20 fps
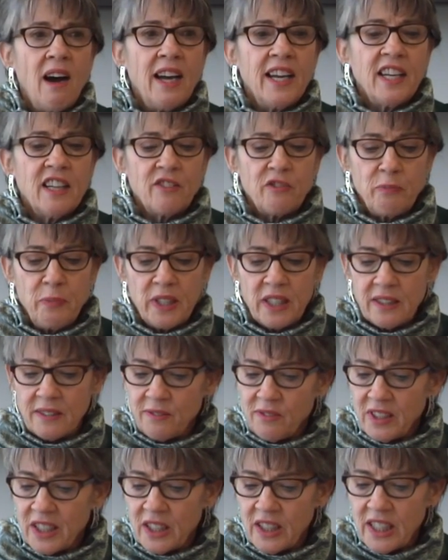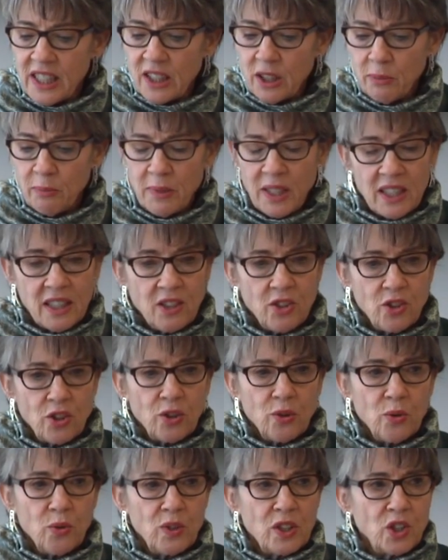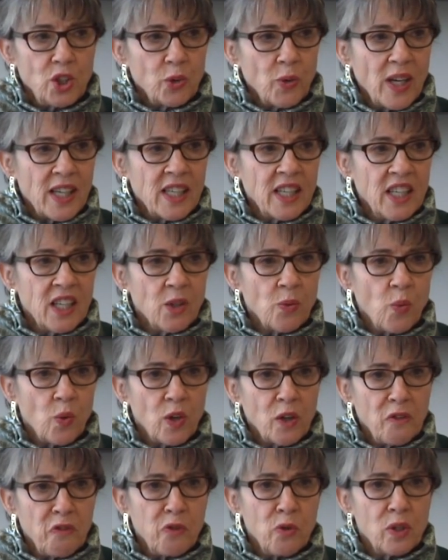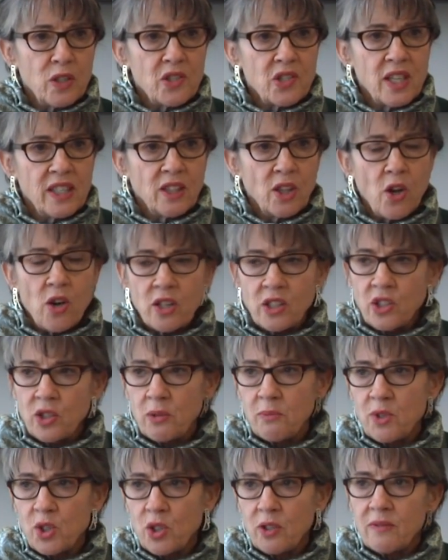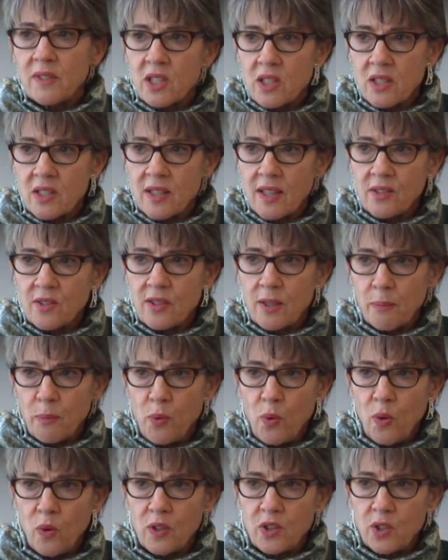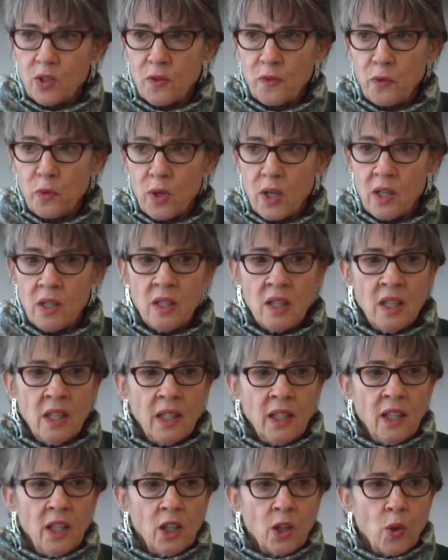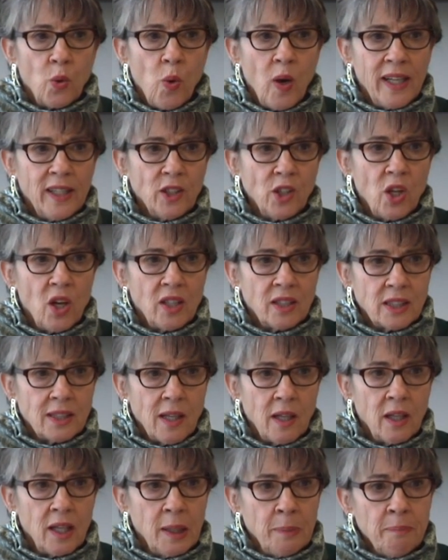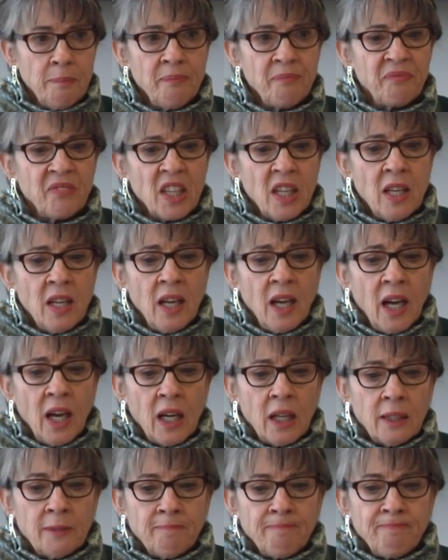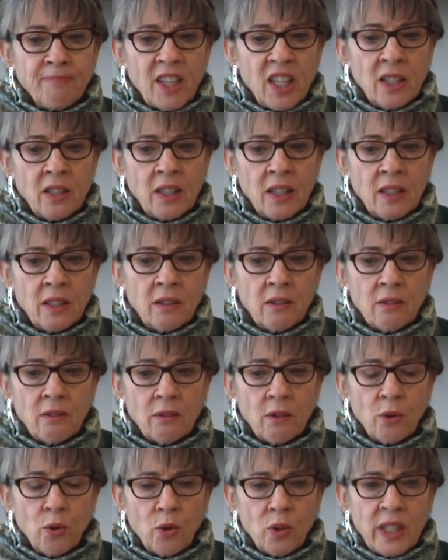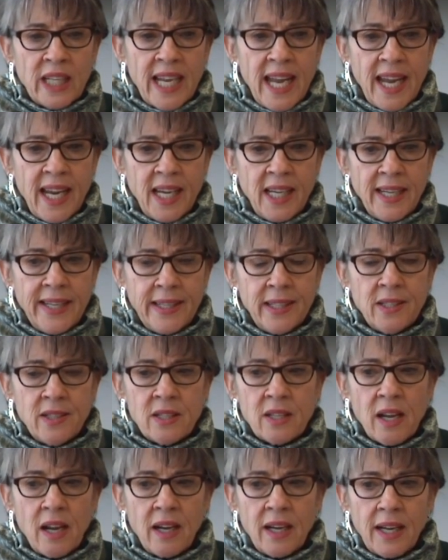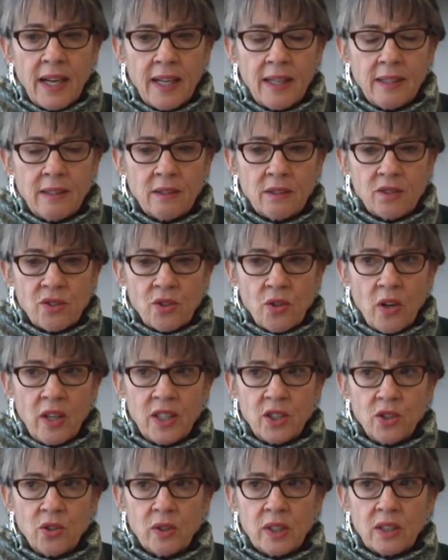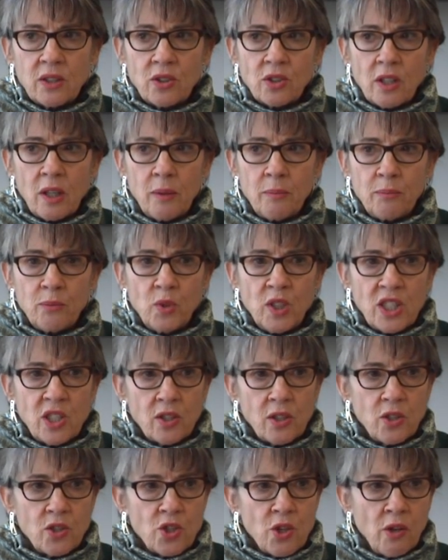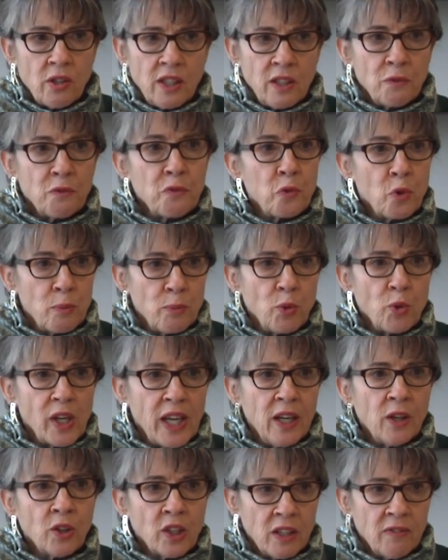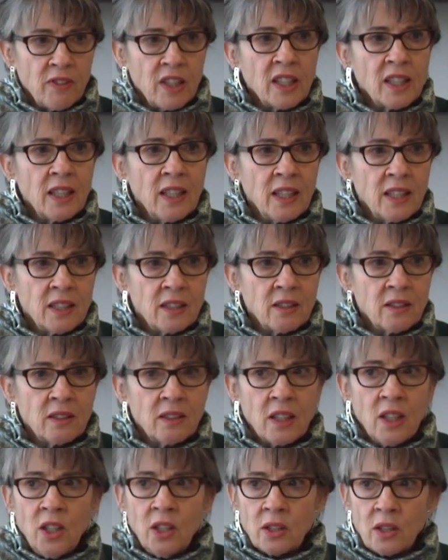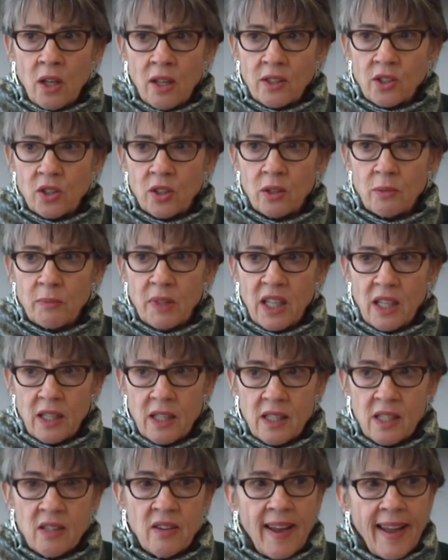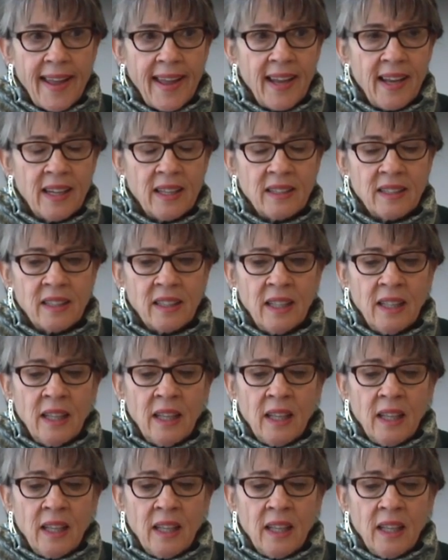I have been very committed to the direct care workforce in long-term services and supports for quite a long time. In the early 80s, I started doing some research on informal caregiving in long-term care, and